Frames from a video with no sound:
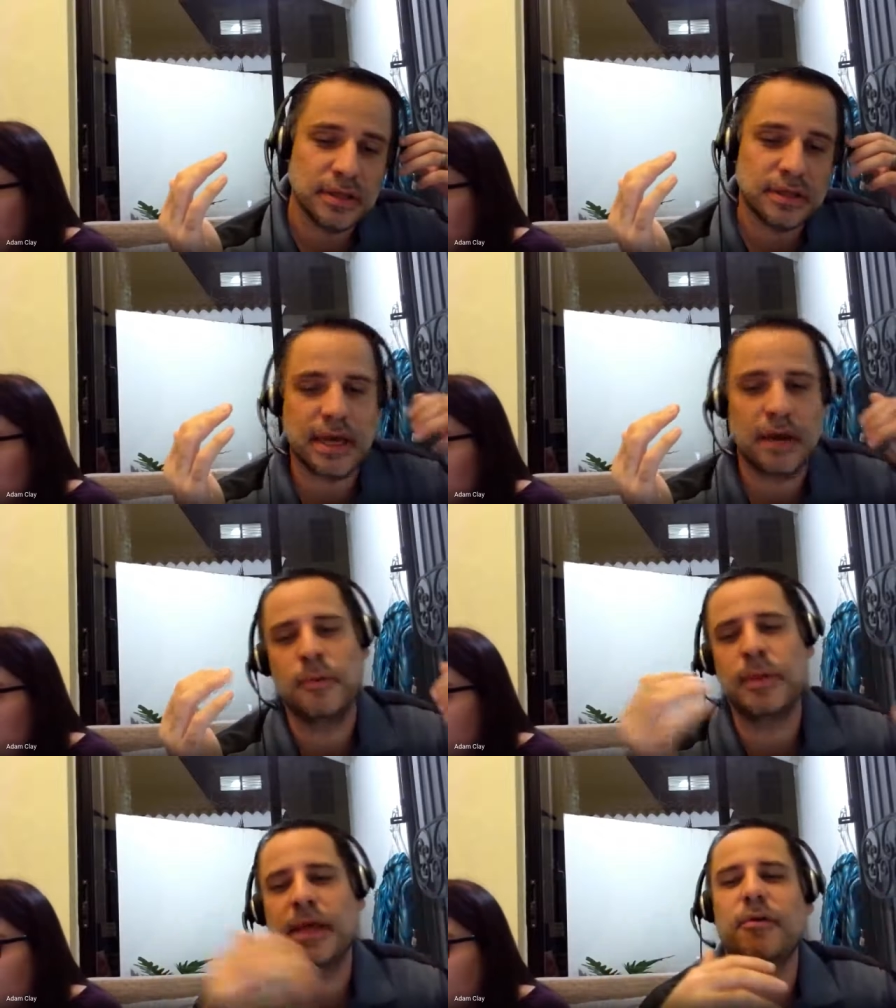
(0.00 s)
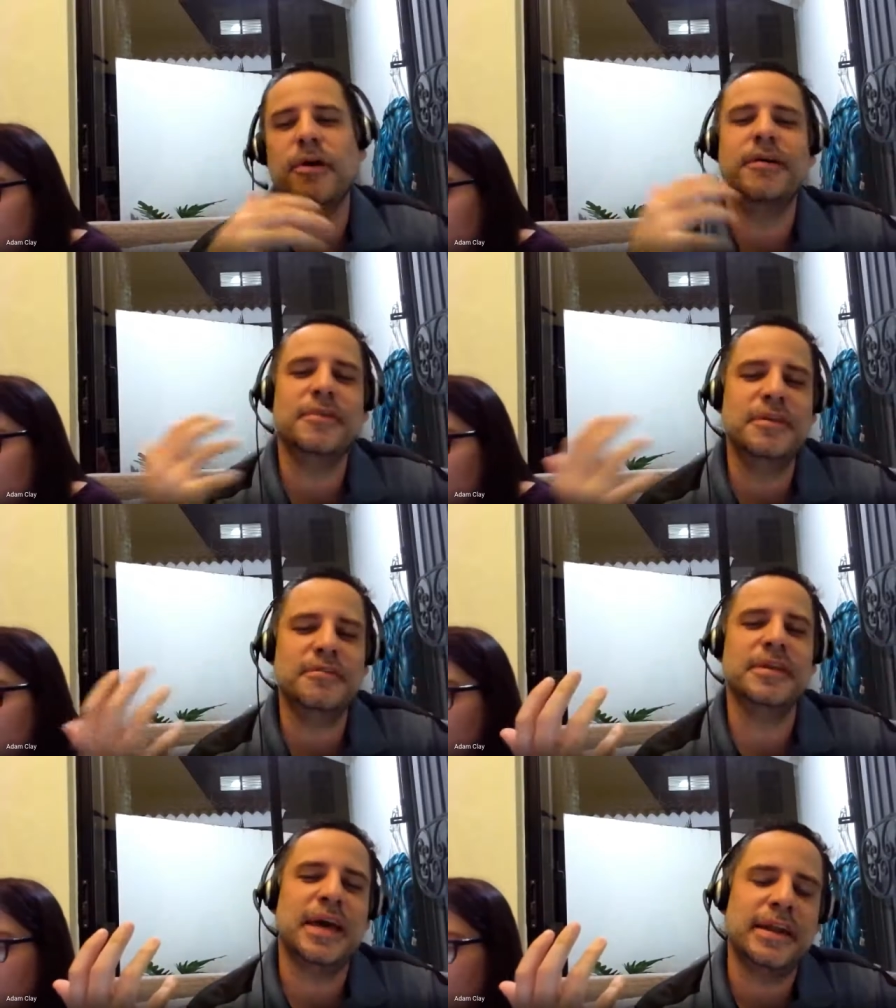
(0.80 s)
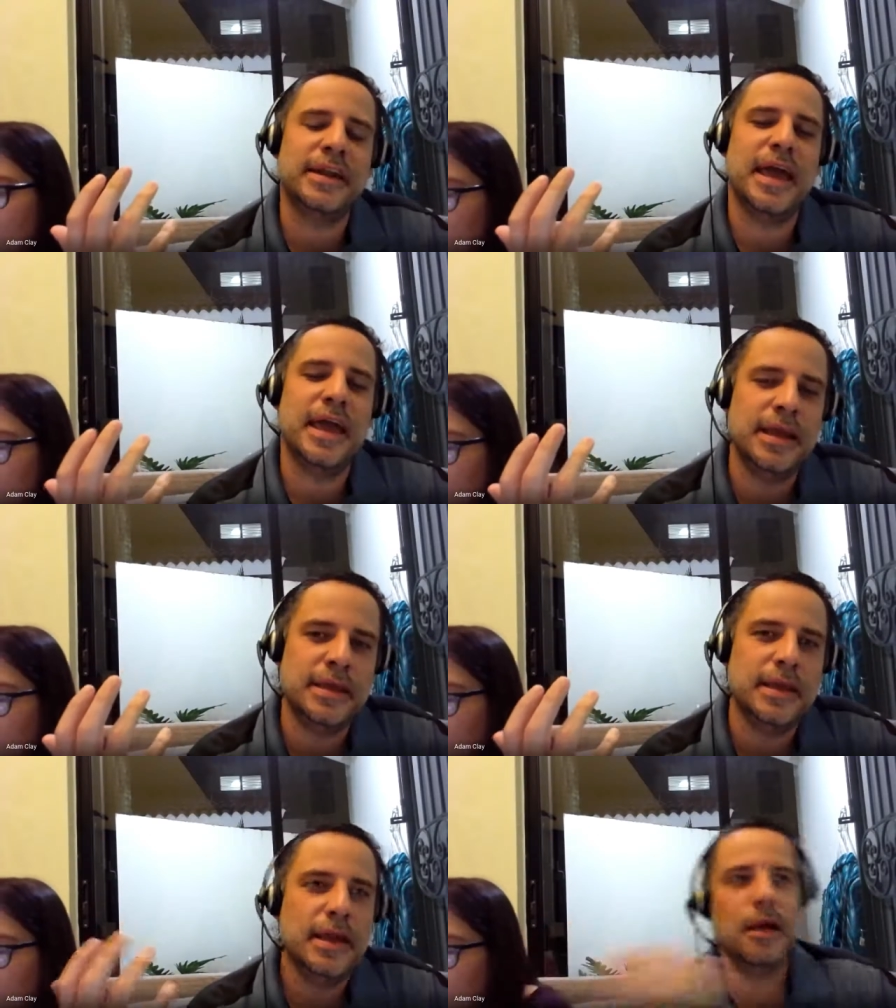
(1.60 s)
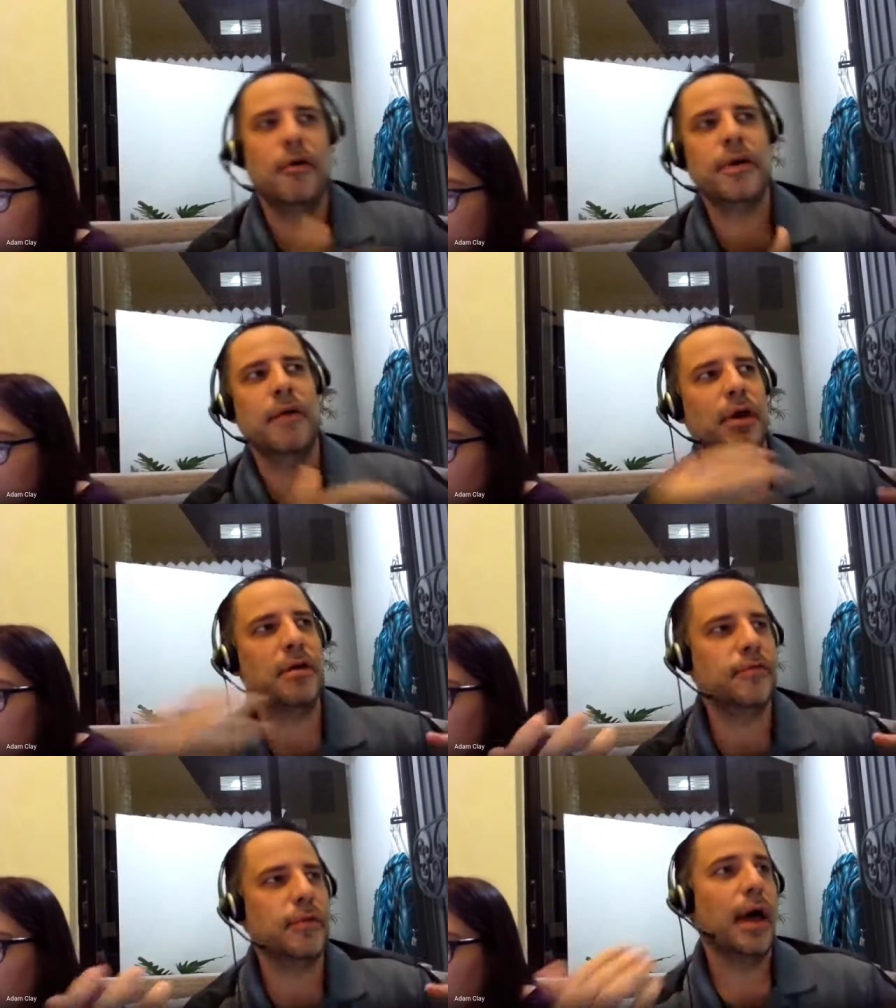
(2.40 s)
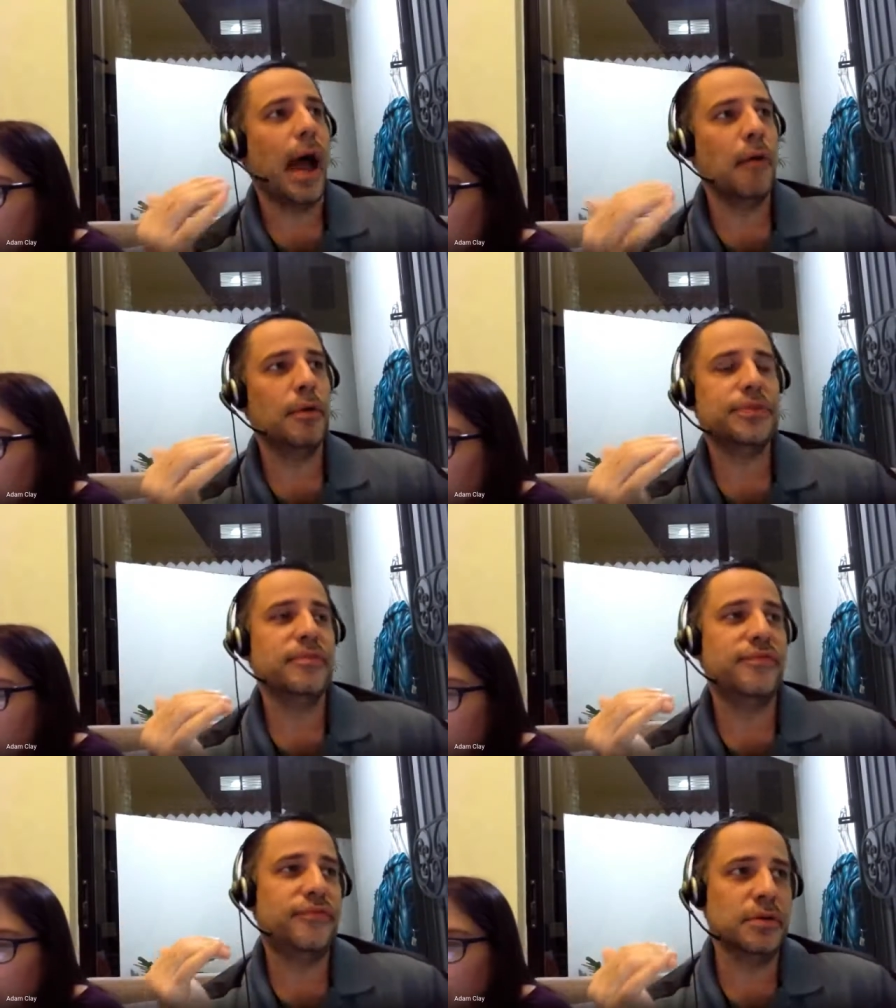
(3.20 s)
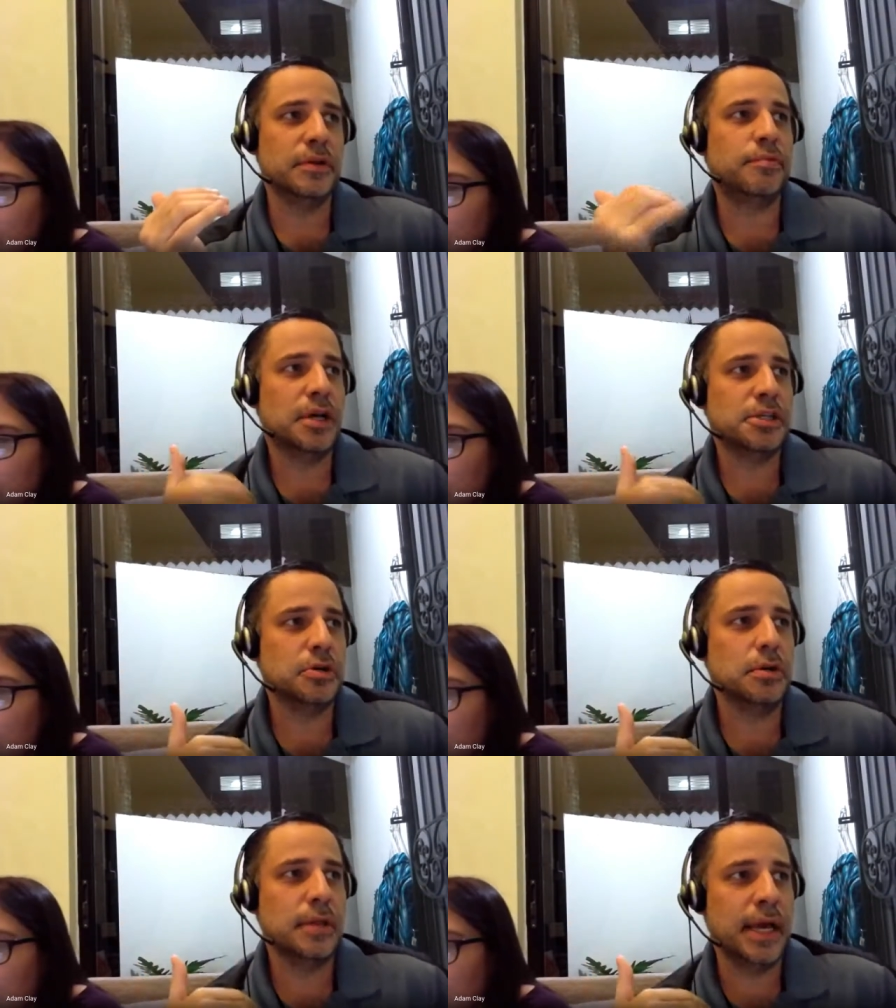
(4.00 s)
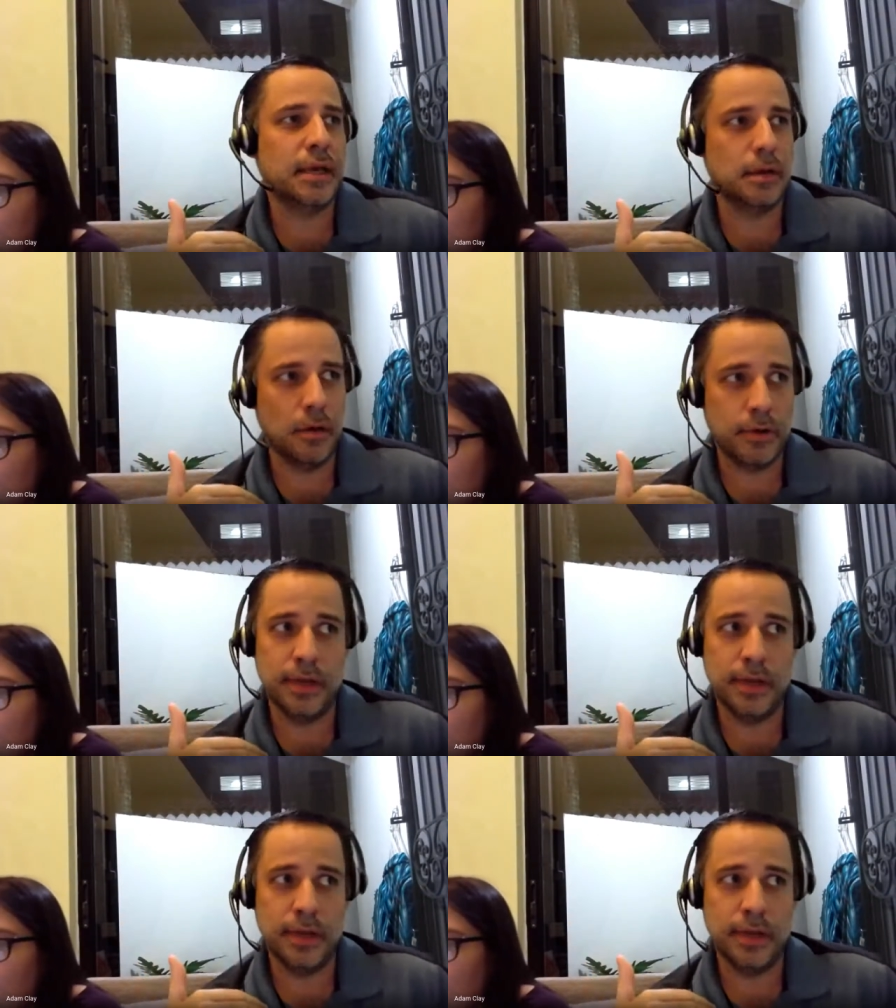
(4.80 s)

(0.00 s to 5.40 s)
I don't want to be like, well, you really got an 80. Okay, well, I want them to feel the pressure. Like, okay,